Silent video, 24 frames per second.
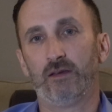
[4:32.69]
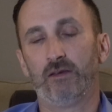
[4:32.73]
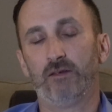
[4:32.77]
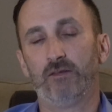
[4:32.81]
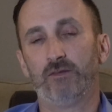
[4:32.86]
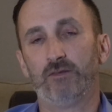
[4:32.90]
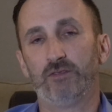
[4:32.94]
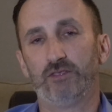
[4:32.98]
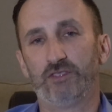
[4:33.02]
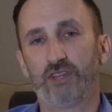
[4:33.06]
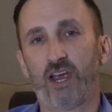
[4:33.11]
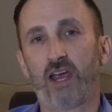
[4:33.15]

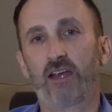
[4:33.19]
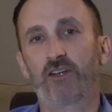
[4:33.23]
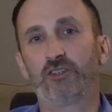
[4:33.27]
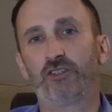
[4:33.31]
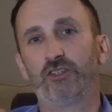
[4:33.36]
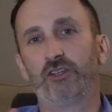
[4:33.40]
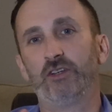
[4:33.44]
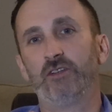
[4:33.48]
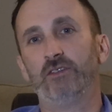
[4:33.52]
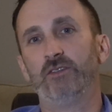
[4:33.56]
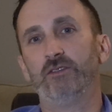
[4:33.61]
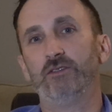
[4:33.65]

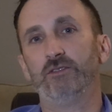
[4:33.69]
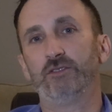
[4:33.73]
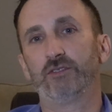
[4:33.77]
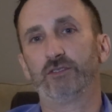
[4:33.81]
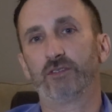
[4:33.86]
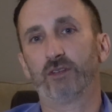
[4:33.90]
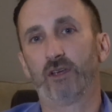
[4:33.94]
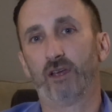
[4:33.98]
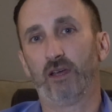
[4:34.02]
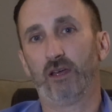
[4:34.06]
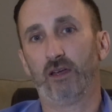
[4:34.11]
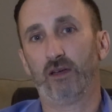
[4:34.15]

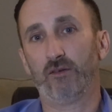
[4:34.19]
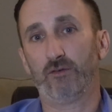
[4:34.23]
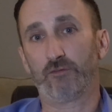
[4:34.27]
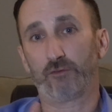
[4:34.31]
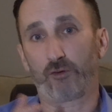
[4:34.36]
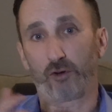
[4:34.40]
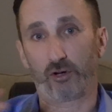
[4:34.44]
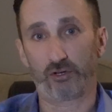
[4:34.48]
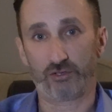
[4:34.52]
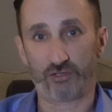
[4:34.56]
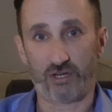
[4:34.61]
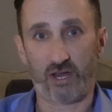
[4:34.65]
sections,
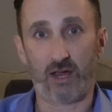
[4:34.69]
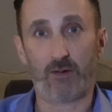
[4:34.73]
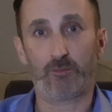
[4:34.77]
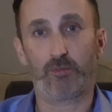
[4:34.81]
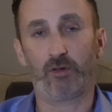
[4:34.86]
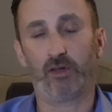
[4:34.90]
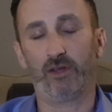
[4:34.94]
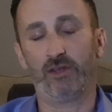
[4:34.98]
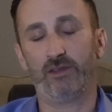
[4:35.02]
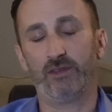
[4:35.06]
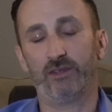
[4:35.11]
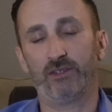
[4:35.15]
for
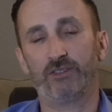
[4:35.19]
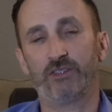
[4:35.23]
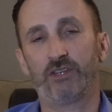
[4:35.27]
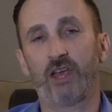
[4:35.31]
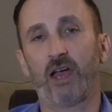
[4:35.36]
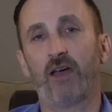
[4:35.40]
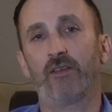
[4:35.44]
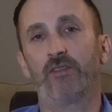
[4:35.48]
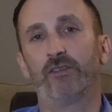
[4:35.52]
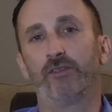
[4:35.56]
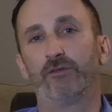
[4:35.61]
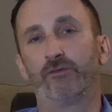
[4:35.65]
example, in the
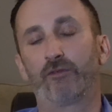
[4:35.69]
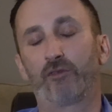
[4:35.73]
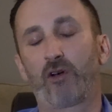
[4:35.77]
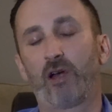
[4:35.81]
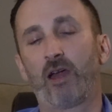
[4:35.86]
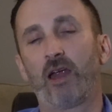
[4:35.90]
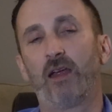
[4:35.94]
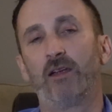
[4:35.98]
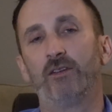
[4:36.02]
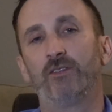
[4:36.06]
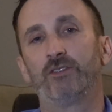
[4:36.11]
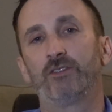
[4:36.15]
south of
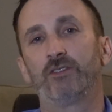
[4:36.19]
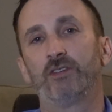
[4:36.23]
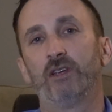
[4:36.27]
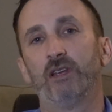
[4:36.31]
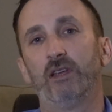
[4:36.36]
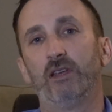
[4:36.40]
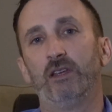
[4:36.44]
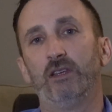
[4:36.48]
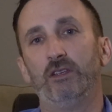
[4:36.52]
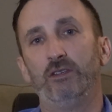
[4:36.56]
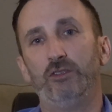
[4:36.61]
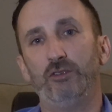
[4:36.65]
France,
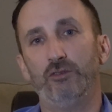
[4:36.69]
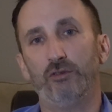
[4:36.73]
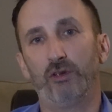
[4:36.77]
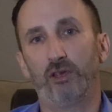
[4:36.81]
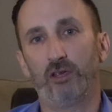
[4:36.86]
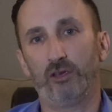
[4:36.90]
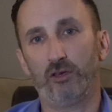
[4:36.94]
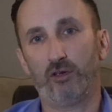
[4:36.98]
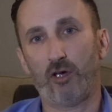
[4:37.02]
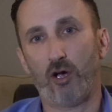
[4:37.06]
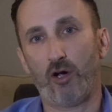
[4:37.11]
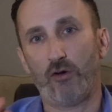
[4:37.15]
you
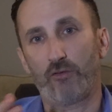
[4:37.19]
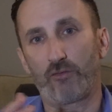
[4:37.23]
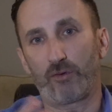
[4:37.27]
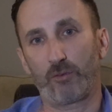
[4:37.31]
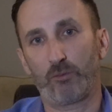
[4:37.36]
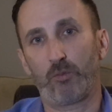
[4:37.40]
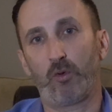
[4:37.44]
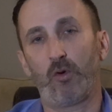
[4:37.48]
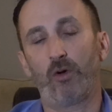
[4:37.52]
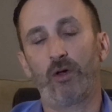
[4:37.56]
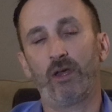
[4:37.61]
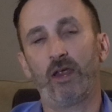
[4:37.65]
can go from
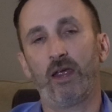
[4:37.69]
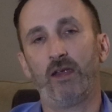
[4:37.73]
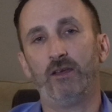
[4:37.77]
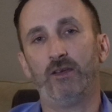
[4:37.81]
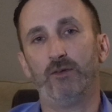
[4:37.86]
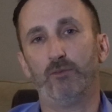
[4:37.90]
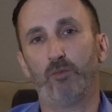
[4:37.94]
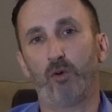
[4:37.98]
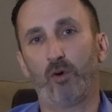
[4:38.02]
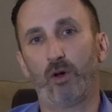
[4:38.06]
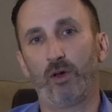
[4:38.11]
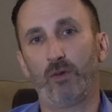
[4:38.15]
point A to
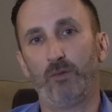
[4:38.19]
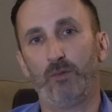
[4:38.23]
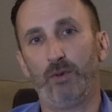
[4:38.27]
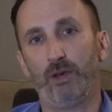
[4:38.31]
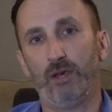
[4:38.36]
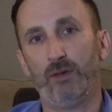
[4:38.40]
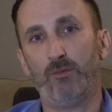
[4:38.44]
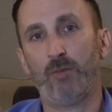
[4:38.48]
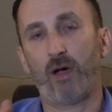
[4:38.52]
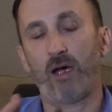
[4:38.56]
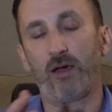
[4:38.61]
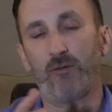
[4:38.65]
point
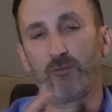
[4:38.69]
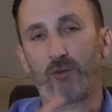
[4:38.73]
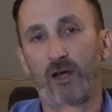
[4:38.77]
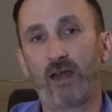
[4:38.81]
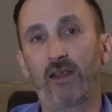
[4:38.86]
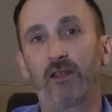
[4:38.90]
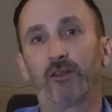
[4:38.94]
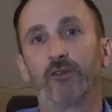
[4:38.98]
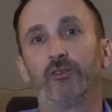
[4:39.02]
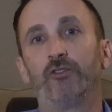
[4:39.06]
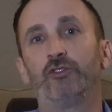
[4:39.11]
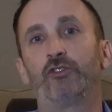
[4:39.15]
B by
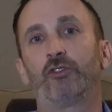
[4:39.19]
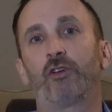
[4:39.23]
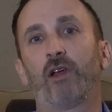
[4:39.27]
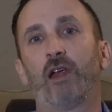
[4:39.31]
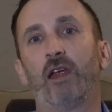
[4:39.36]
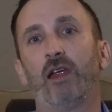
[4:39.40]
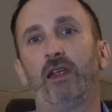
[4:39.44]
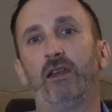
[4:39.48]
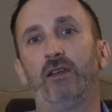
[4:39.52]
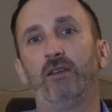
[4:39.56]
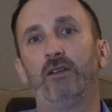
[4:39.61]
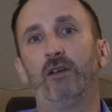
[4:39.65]
regular
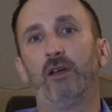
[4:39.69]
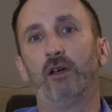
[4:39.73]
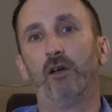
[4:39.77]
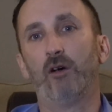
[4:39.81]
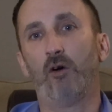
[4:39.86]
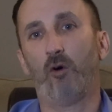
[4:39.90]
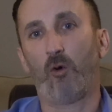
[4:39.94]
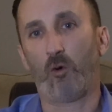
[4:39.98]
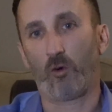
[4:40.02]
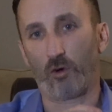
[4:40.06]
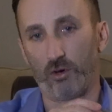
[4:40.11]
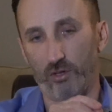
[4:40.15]
train,
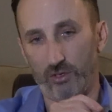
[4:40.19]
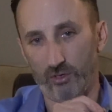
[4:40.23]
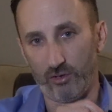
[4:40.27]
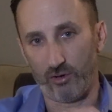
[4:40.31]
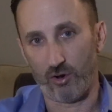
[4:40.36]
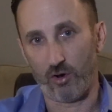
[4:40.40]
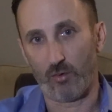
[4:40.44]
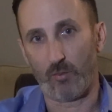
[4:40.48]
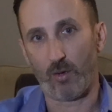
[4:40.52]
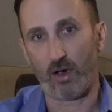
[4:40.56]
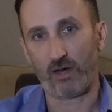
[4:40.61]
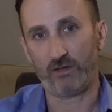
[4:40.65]
or you can
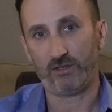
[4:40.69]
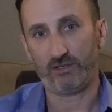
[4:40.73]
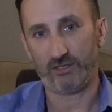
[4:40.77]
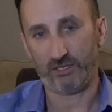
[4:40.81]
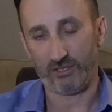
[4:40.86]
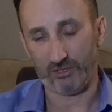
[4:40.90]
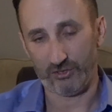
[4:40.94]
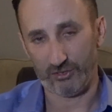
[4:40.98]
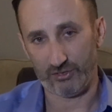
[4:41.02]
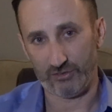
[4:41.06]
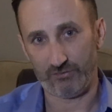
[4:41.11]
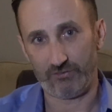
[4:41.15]
go by
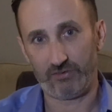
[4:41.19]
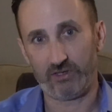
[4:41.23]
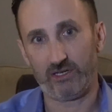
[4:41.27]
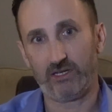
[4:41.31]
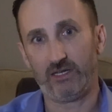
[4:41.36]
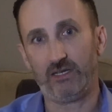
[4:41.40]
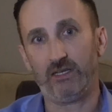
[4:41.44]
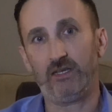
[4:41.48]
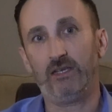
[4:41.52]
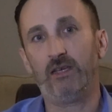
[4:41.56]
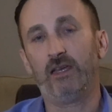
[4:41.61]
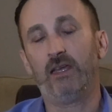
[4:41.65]

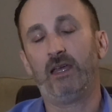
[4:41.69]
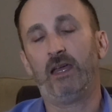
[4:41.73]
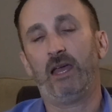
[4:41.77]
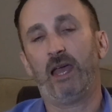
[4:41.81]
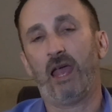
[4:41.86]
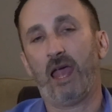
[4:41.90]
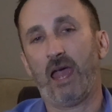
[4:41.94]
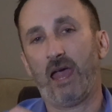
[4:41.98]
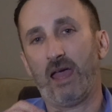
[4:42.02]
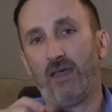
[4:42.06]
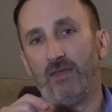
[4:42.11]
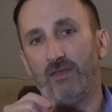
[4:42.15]
TGV,
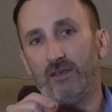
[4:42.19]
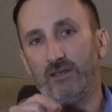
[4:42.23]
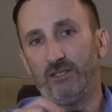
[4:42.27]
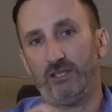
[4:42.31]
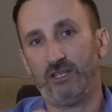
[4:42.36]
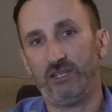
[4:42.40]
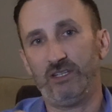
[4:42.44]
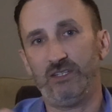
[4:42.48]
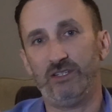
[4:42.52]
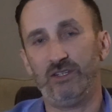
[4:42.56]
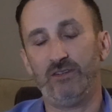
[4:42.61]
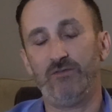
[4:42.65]
and the
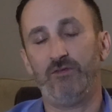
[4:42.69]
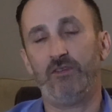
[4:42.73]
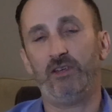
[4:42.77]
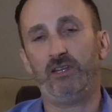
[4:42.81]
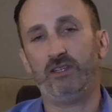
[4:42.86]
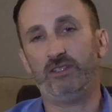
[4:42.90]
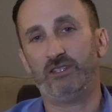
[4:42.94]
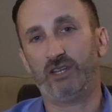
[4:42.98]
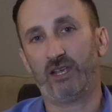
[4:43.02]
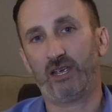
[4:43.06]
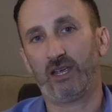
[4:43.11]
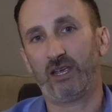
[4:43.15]

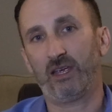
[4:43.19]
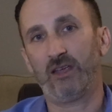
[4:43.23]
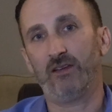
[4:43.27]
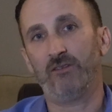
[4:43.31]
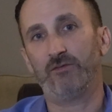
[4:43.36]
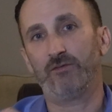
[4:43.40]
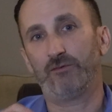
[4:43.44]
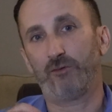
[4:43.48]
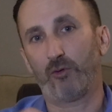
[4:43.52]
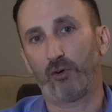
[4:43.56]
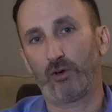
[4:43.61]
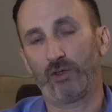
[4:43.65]
TGV ticket
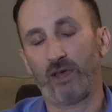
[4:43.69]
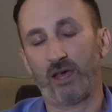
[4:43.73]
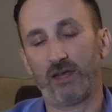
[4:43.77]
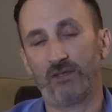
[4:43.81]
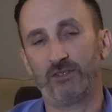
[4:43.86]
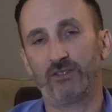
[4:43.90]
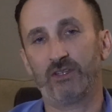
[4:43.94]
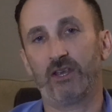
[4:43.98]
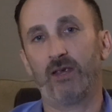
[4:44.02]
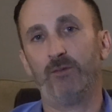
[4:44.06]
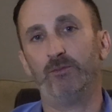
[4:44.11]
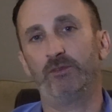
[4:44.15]
for that
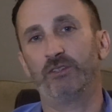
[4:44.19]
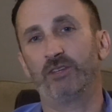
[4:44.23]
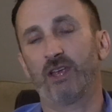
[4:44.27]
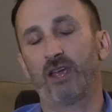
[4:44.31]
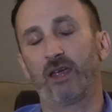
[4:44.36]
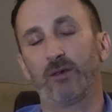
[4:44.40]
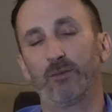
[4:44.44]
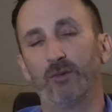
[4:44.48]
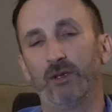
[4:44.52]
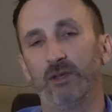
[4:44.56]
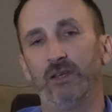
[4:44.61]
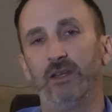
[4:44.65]
same
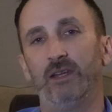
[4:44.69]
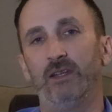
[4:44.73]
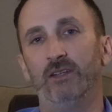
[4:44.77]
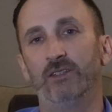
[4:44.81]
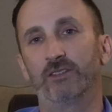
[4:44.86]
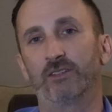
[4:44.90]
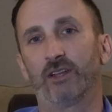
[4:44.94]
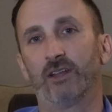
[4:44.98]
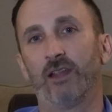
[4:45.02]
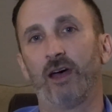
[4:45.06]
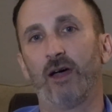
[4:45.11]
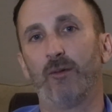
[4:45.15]
segment
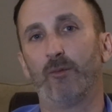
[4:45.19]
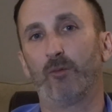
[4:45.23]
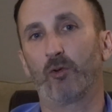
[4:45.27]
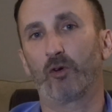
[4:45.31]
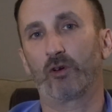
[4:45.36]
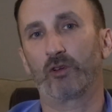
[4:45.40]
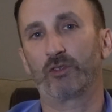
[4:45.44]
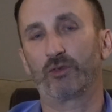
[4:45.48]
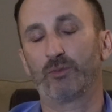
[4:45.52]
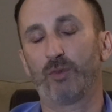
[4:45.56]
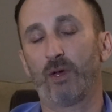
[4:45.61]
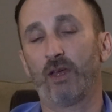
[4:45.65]
is a lot more
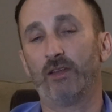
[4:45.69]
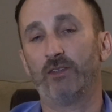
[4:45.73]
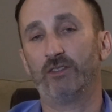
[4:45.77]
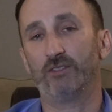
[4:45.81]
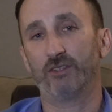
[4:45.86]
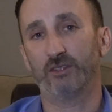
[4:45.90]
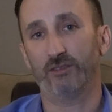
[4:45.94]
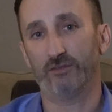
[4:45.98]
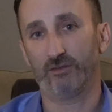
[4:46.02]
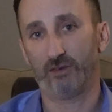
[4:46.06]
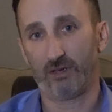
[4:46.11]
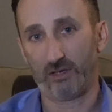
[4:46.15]

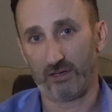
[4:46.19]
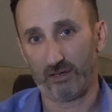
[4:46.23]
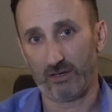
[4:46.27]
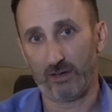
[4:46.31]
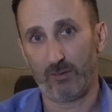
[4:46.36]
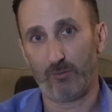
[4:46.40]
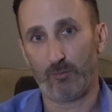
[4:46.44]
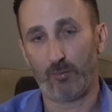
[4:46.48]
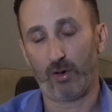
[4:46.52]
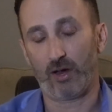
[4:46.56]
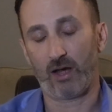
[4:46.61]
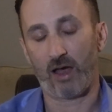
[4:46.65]
expensive,
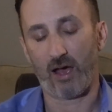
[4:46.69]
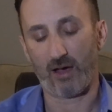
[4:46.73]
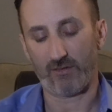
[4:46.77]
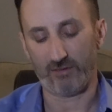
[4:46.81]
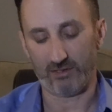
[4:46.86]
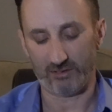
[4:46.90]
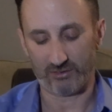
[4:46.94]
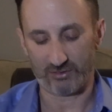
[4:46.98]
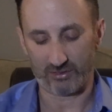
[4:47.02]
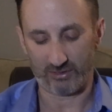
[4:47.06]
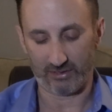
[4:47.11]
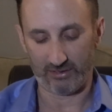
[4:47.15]
but
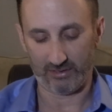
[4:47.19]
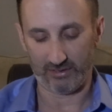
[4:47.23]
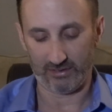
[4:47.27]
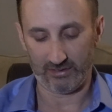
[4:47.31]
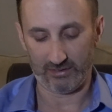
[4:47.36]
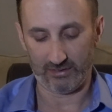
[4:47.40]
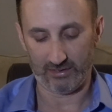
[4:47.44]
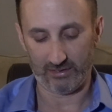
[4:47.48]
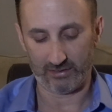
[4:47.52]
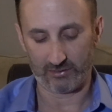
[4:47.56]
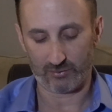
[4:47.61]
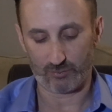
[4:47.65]

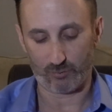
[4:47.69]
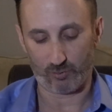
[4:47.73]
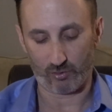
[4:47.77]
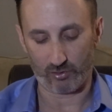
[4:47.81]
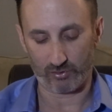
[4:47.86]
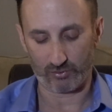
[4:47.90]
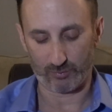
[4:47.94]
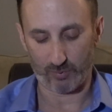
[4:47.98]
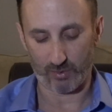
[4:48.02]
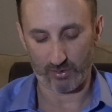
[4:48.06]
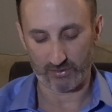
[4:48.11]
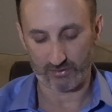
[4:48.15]
obviously it's more
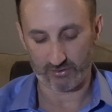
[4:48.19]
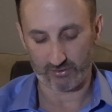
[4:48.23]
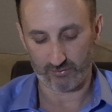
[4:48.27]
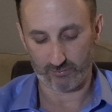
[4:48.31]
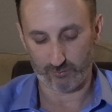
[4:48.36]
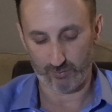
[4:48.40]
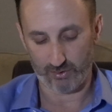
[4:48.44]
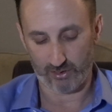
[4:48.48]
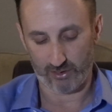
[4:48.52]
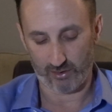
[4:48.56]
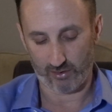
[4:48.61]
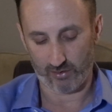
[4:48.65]

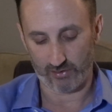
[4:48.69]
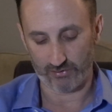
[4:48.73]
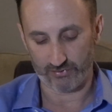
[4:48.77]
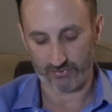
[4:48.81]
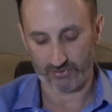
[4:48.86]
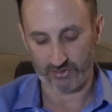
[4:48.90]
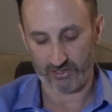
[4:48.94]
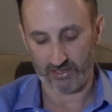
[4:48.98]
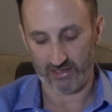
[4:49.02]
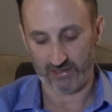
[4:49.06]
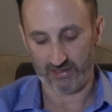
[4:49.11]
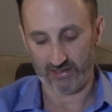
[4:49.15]
expensive
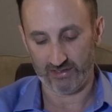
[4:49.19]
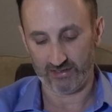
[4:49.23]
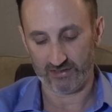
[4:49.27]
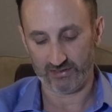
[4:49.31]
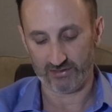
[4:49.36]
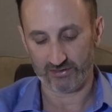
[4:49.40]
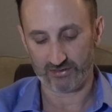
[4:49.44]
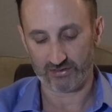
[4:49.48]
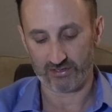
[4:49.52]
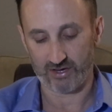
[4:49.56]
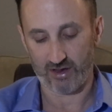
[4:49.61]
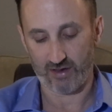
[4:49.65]
because it
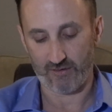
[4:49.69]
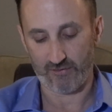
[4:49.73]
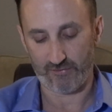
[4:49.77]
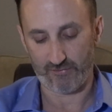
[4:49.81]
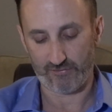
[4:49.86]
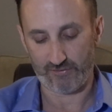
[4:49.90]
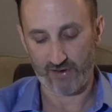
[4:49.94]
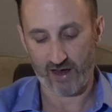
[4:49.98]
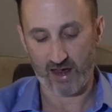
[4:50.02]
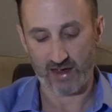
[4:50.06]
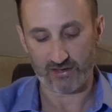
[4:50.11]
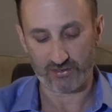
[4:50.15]
is
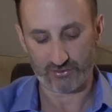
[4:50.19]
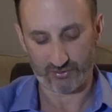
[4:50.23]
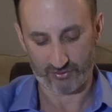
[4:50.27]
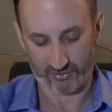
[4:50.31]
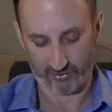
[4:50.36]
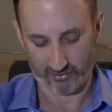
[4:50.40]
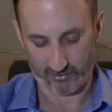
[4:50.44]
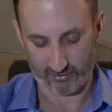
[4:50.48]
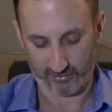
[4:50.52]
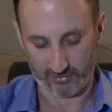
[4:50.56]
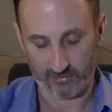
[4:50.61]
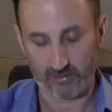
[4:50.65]
faster.